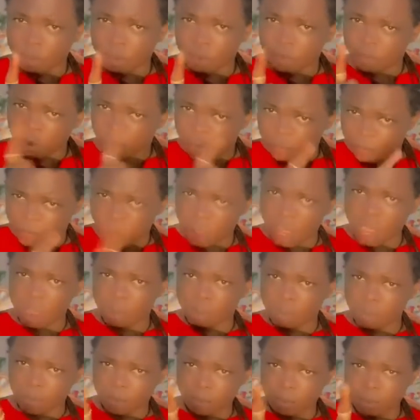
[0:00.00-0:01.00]
for
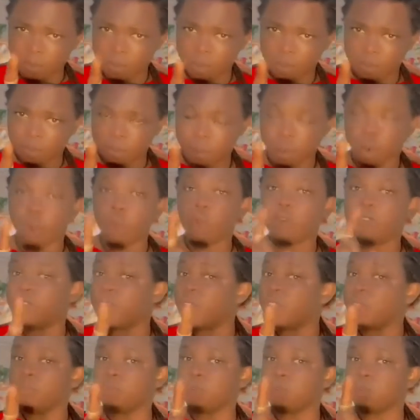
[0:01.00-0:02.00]
fame because
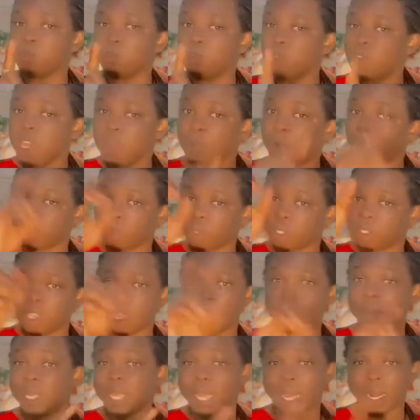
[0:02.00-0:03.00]
fame no only my
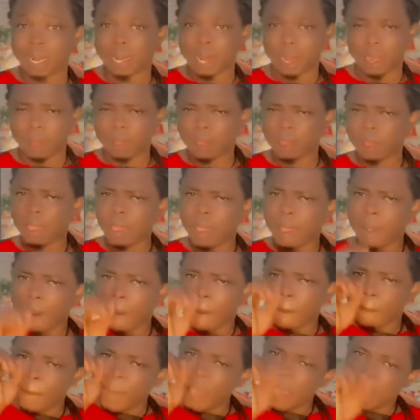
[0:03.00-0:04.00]
social media that
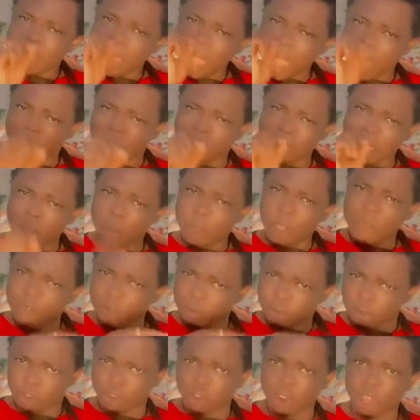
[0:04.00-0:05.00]
many are the way
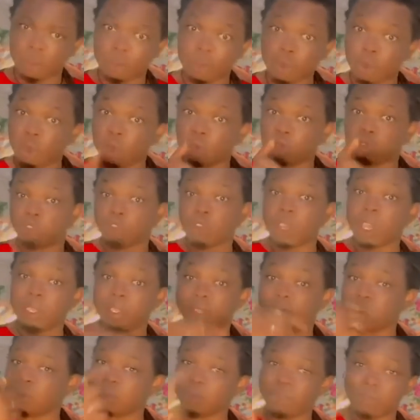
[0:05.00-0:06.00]
for trend because
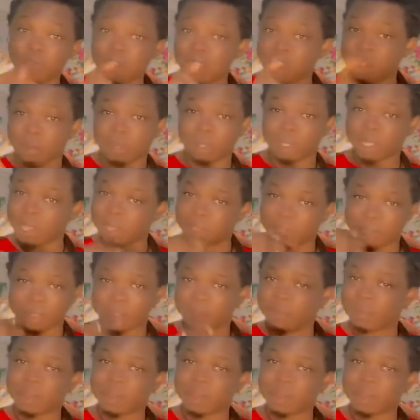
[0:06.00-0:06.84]
trend no only we say